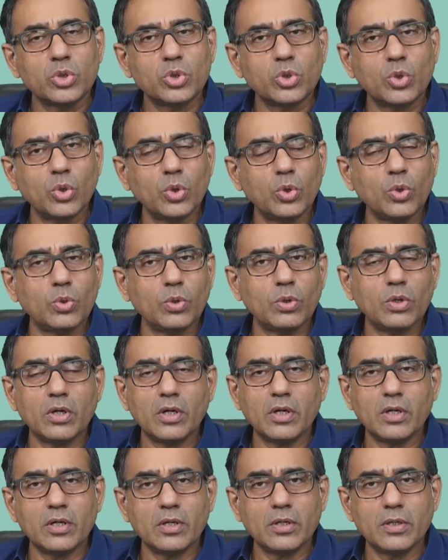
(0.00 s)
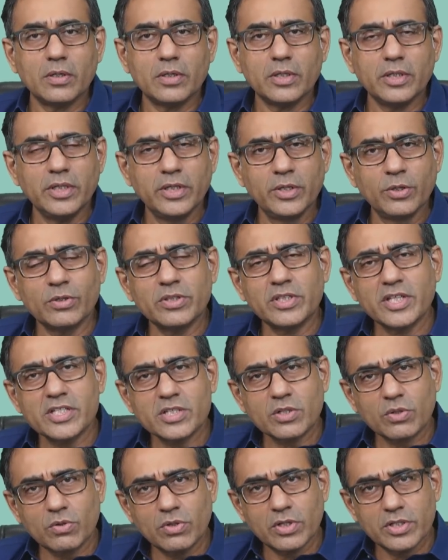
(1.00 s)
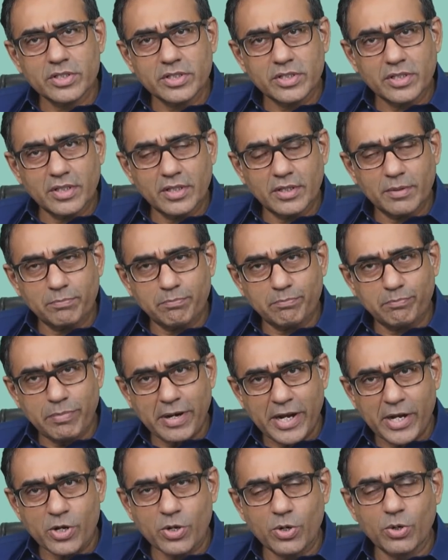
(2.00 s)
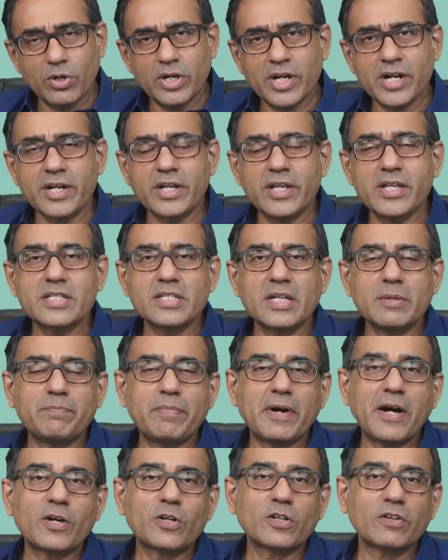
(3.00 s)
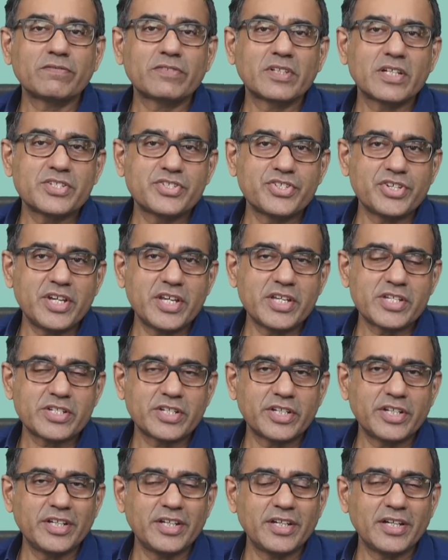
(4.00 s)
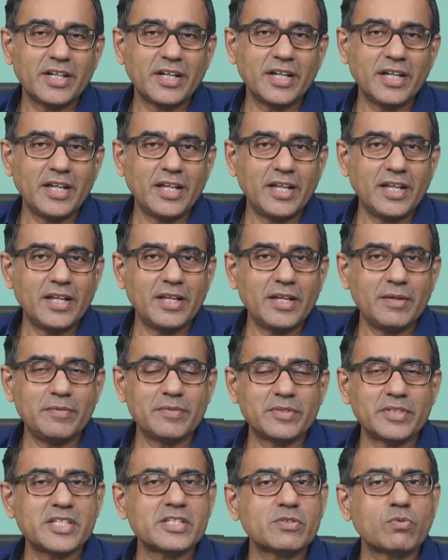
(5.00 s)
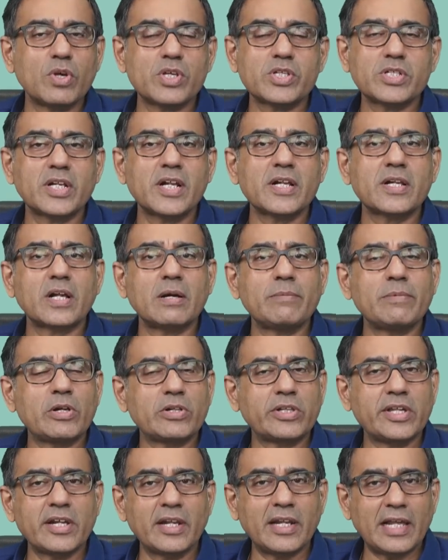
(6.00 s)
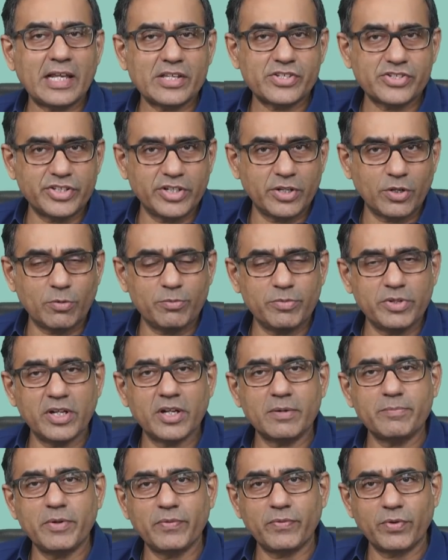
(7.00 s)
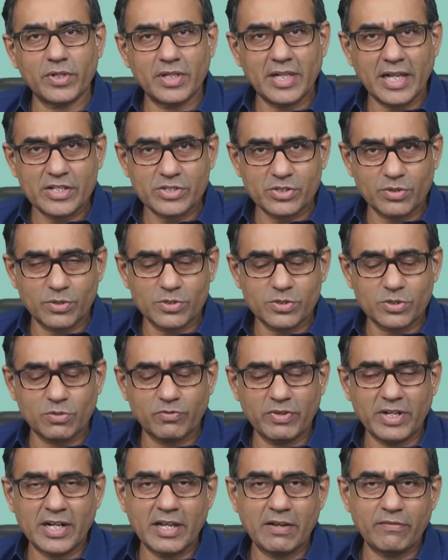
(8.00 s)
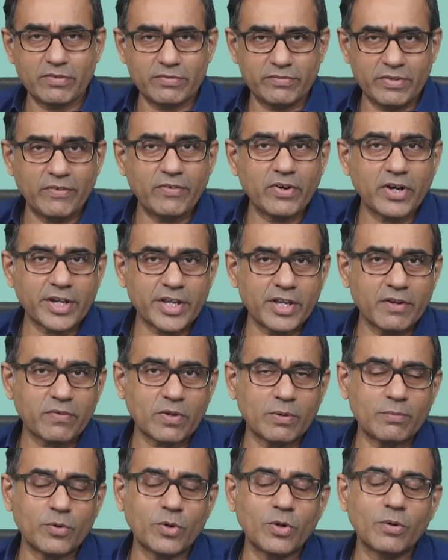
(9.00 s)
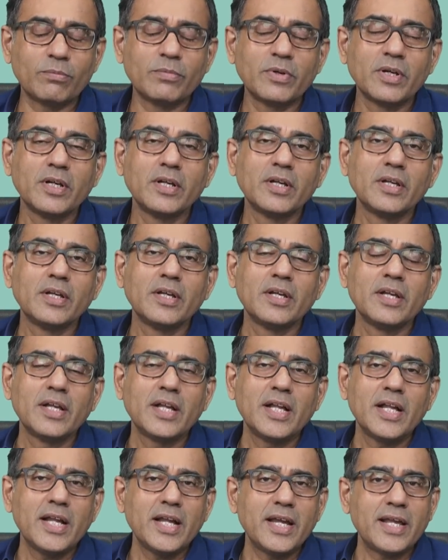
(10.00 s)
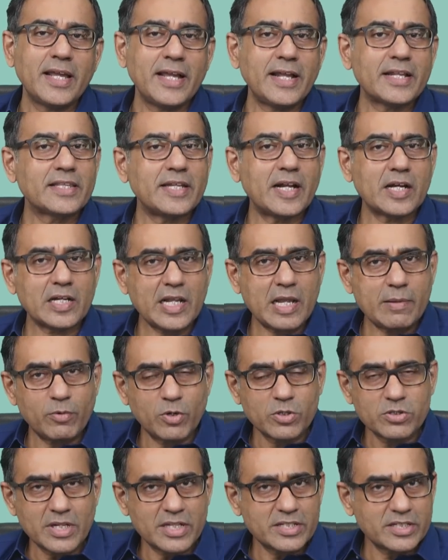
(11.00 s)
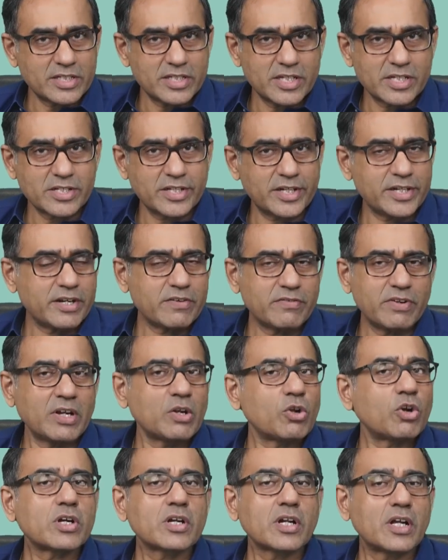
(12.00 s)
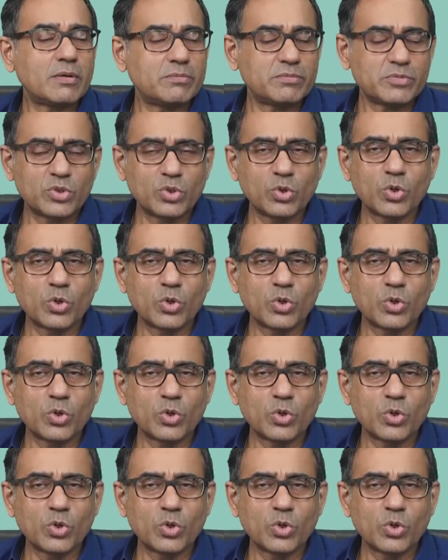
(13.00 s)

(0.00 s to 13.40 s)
So, this petrol and diesel part of the GST, this question had come, I think, last year or year before last also when we were working from home. And at that time also I suggested it will not come.